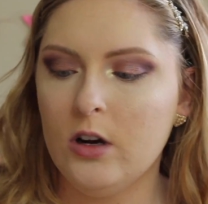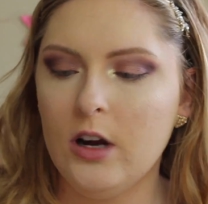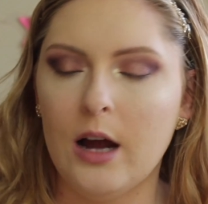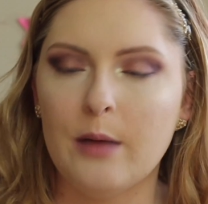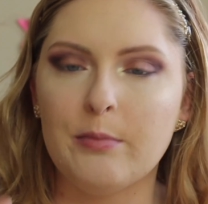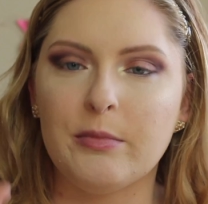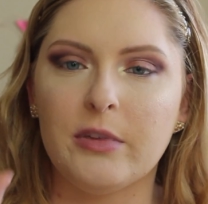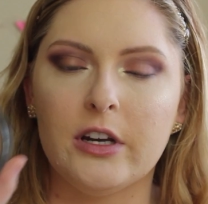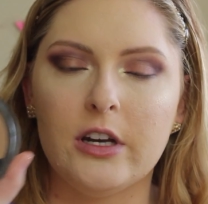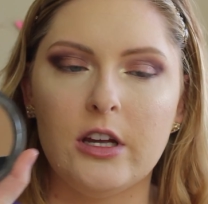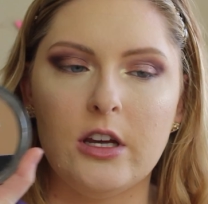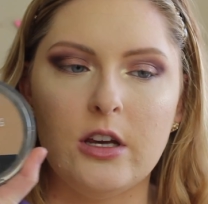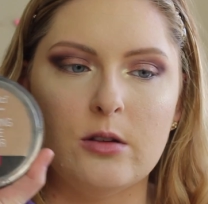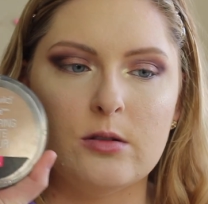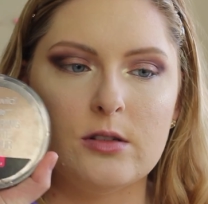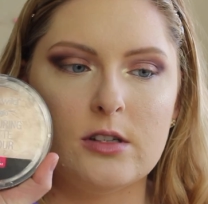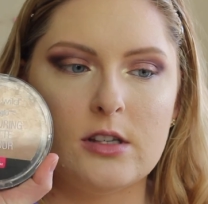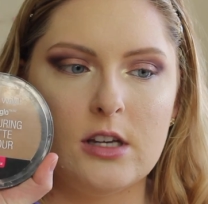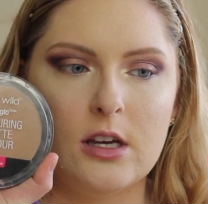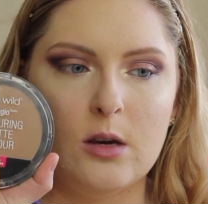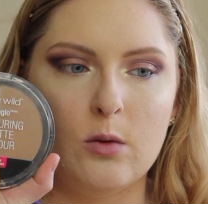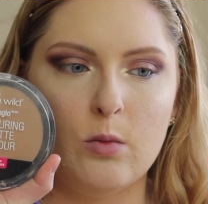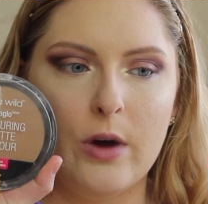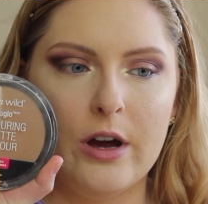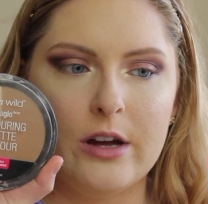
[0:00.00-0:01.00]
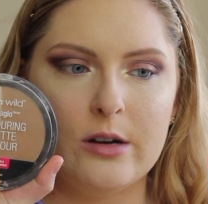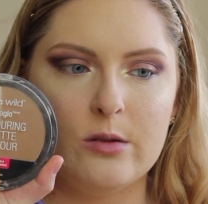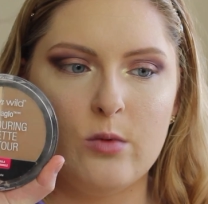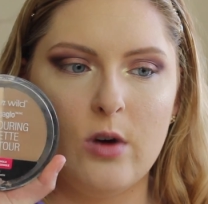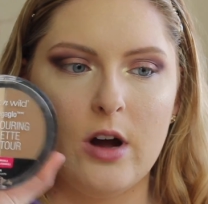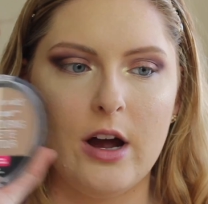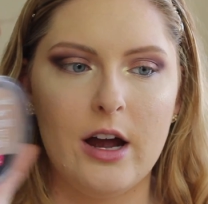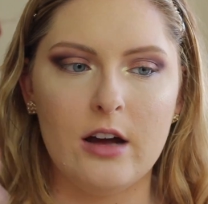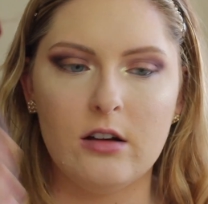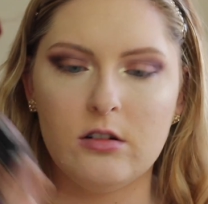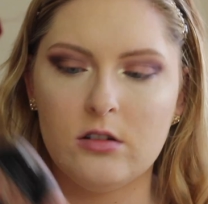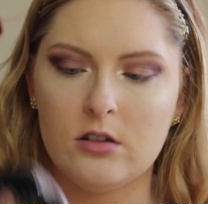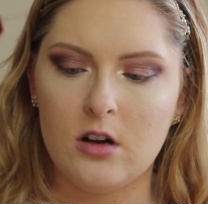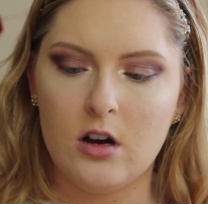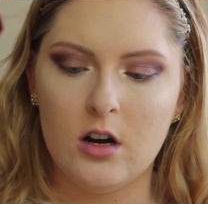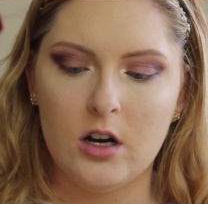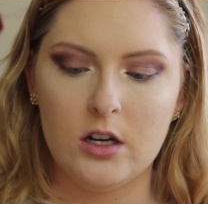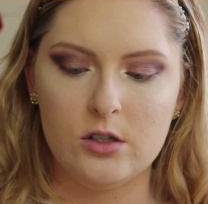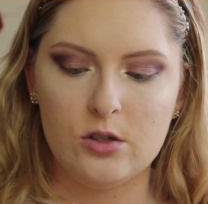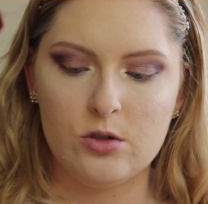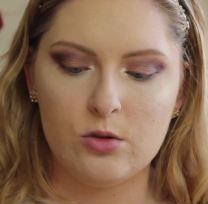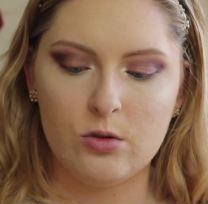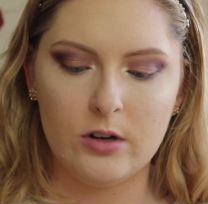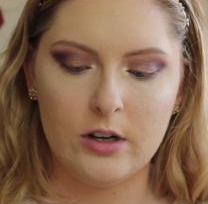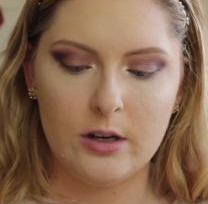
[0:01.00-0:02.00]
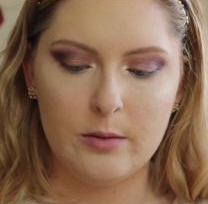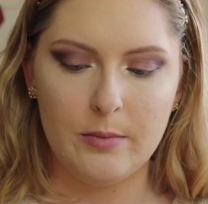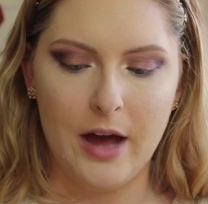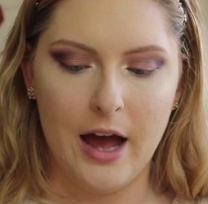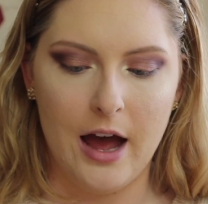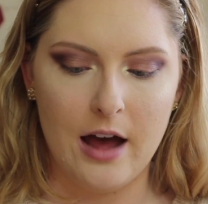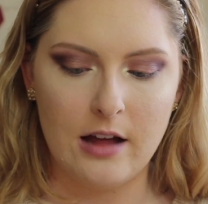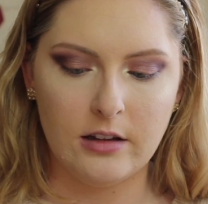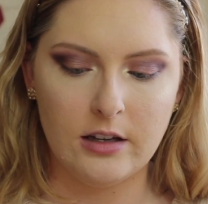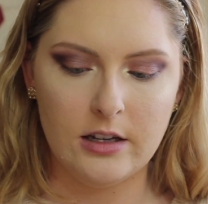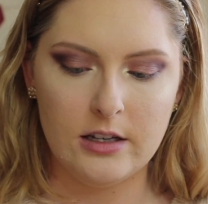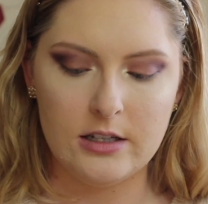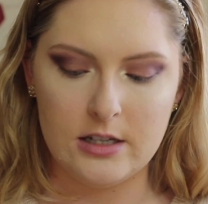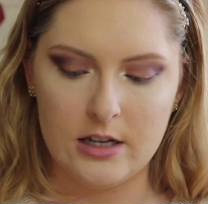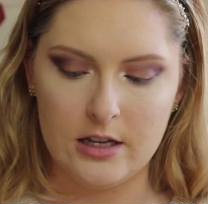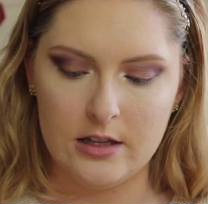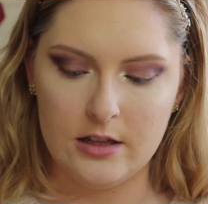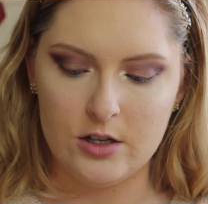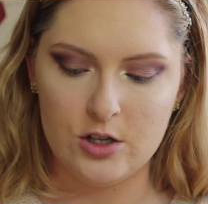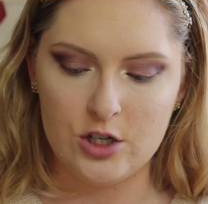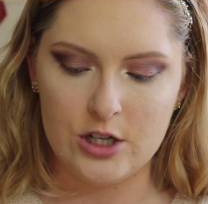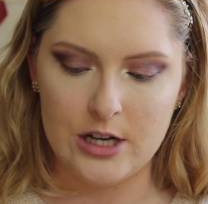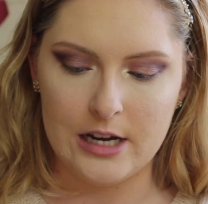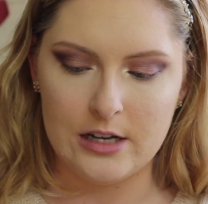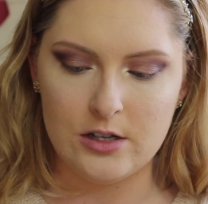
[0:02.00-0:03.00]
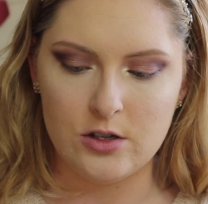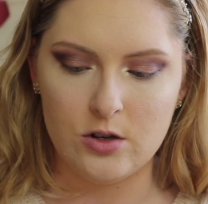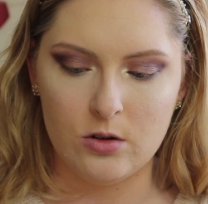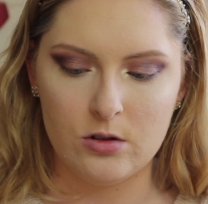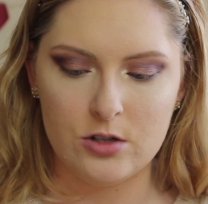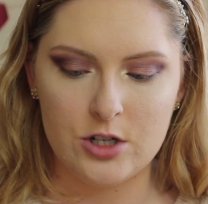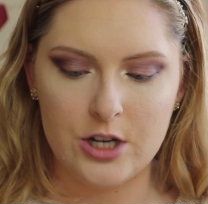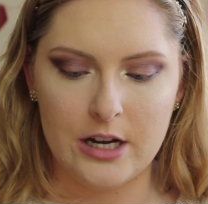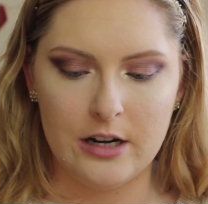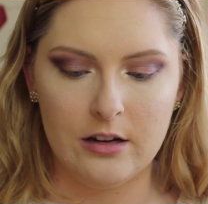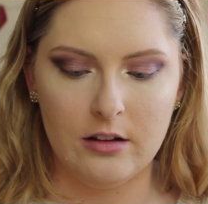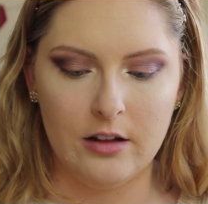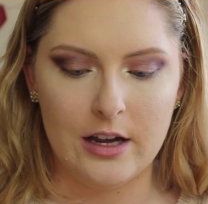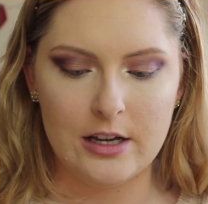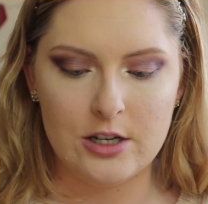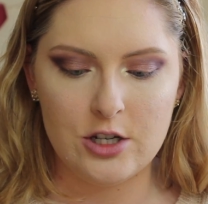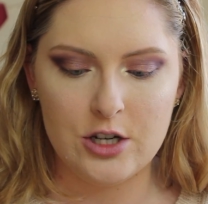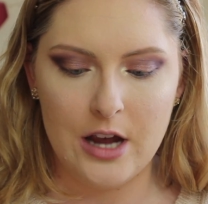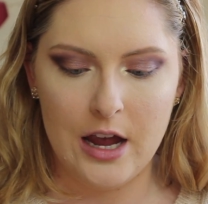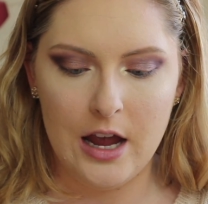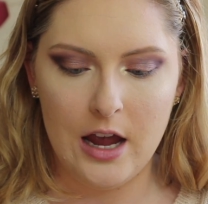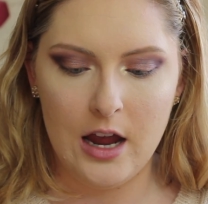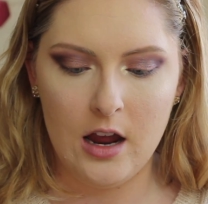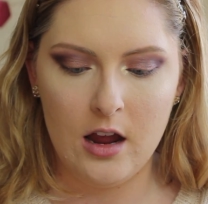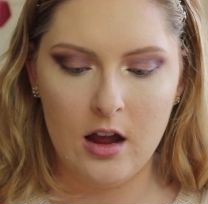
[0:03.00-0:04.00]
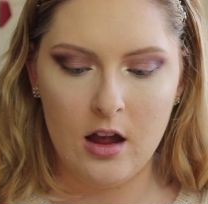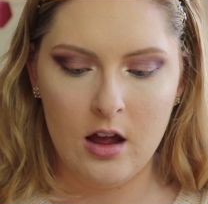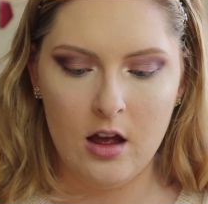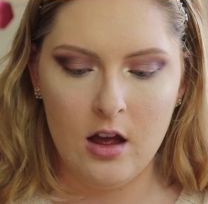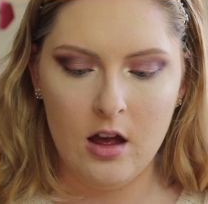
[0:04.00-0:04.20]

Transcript: I'm going to use the Wet n Wild contouring palette in the shade Dulce de Leche.